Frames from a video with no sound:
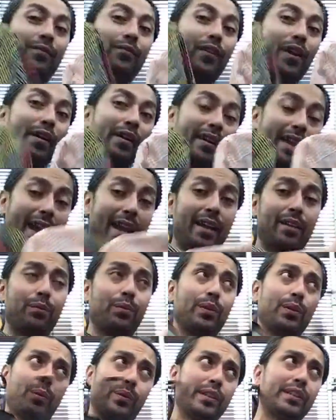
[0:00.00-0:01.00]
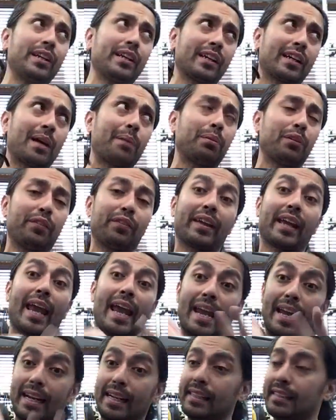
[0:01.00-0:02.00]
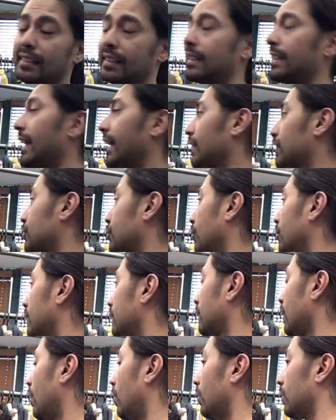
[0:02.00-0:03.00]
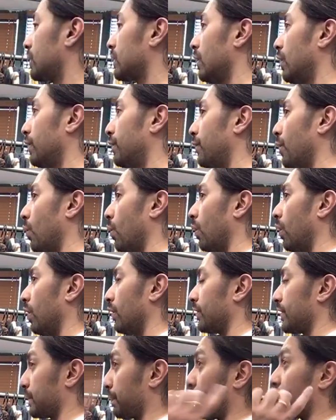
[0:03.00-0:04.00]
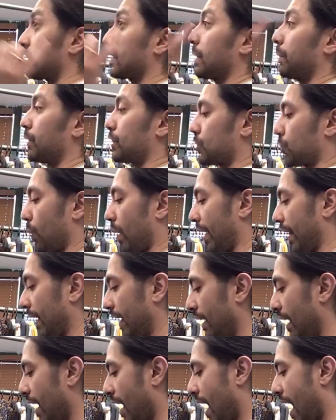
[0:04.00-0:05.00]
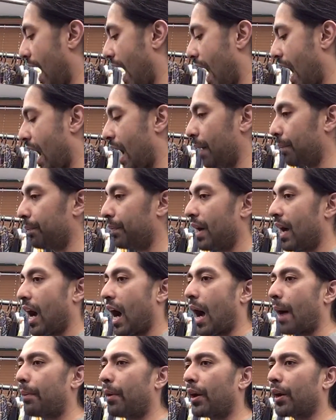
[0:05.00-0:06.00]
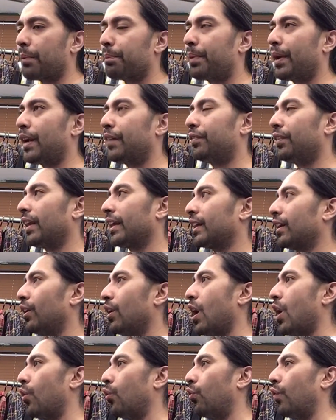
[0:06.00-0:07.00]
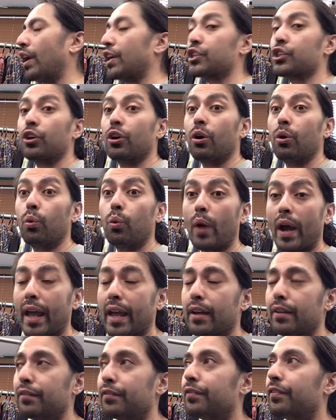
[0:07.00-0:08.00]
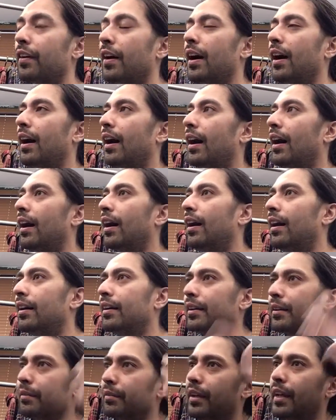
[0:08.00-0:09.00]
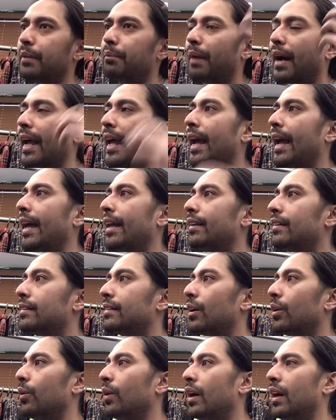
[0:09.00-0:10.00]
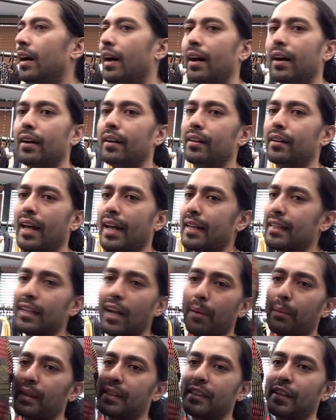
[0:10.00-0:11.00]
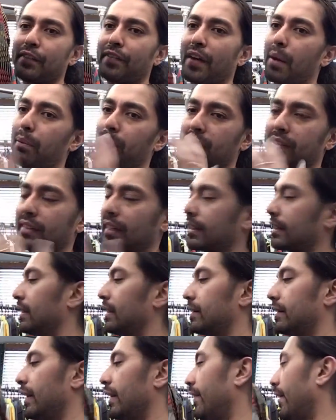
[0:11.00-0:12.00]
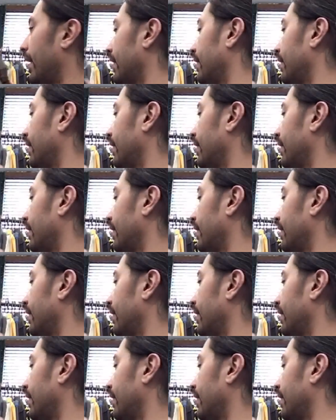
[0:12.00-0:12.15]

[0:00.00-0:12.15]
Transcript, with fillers: very. It, we did a couple of like '80s aesthetic shirts also for spring summer '20. Um, I'm on a bit of a, like a, a, retro wave uh, in in my head. So uh, anytime I see fabrics like this, they they,